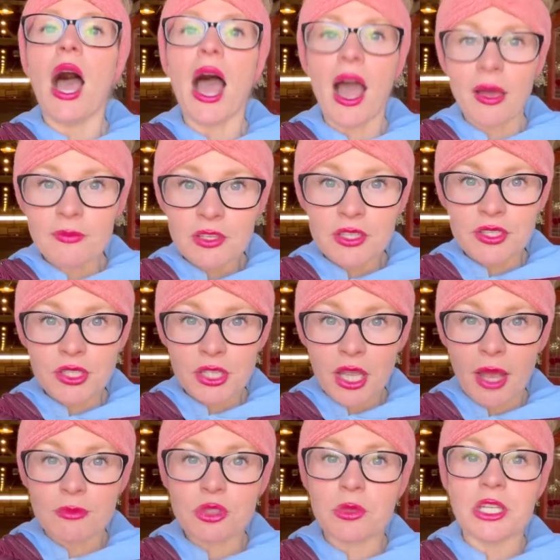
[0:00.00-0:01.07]
Obviously,
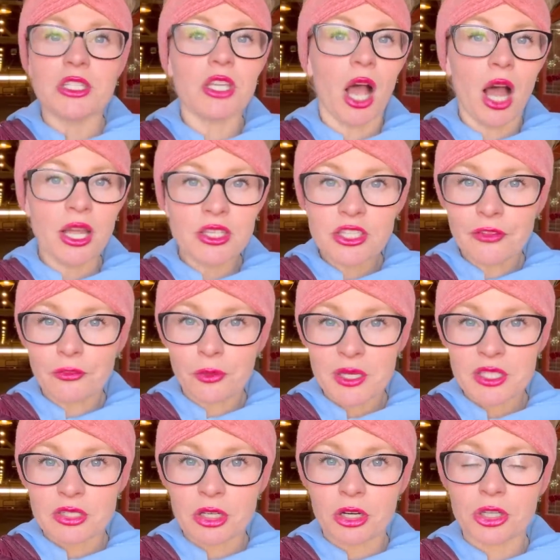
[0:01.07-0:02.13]
I'm doing tons of
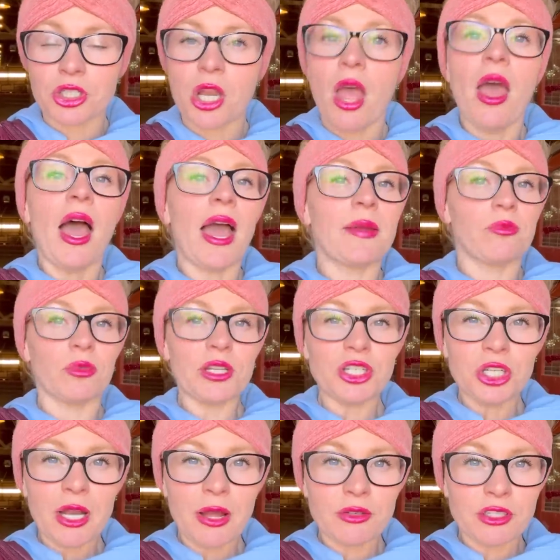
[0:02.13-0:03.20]
research. I'm
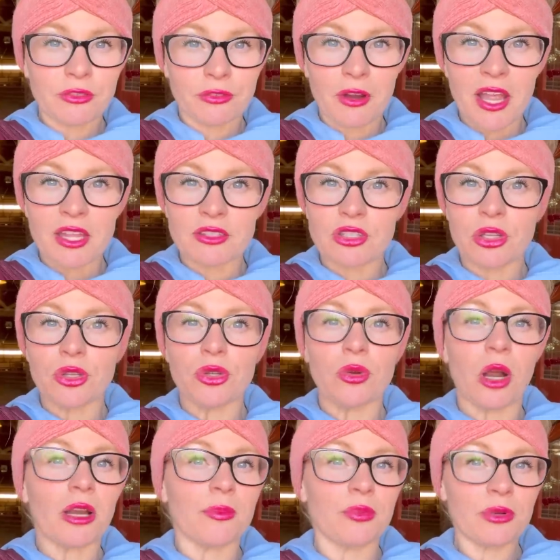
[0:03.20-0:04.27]
reaching out to friends who
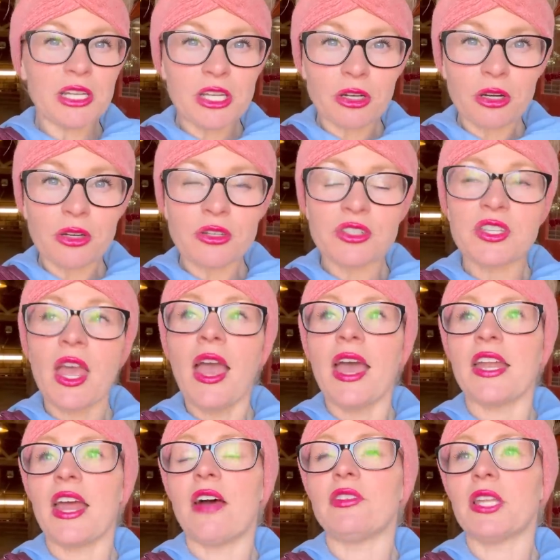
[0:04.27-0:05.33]
are breeders
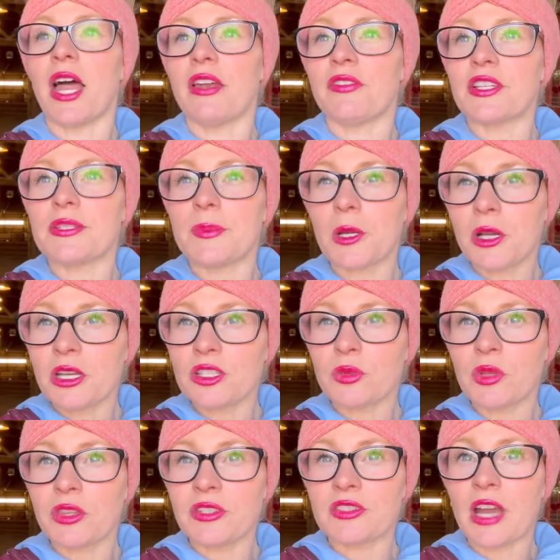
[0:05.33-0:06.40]
and have a lot of experience
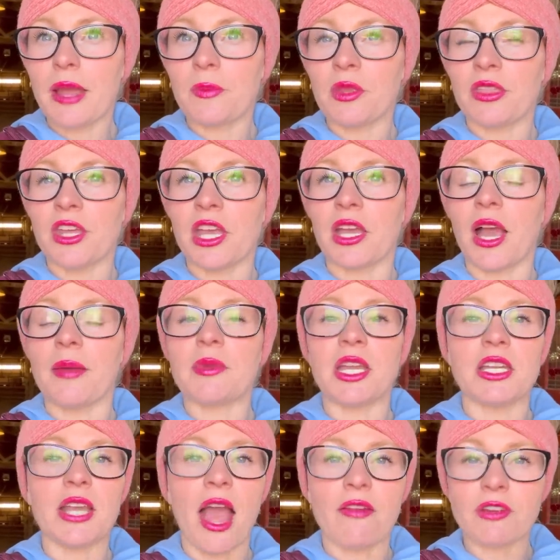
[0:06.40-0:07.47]
with this type of thing. I'm
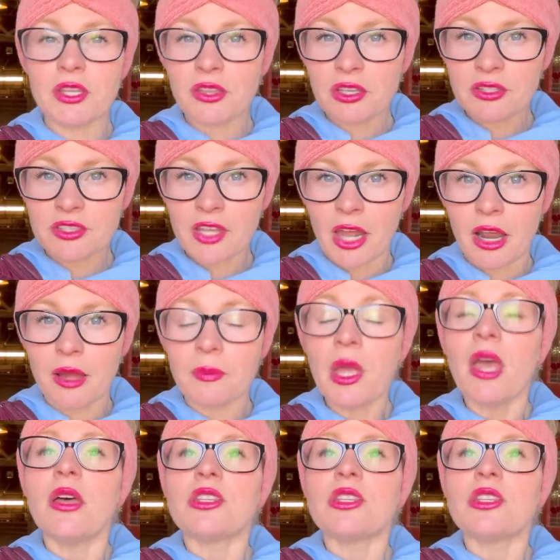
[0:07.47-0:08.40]
getting everything set up.